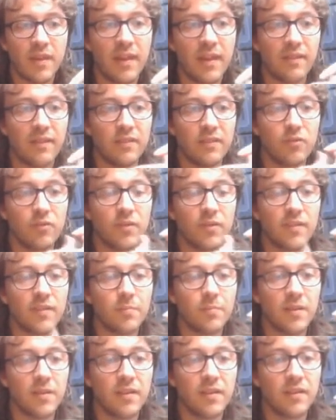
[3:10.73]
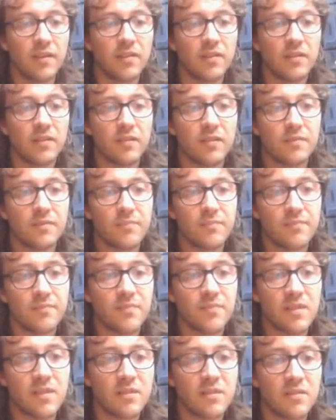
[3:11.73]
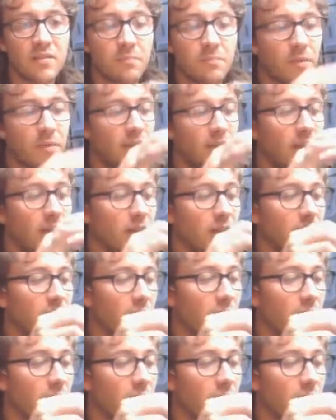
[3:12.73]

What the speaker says: and USB B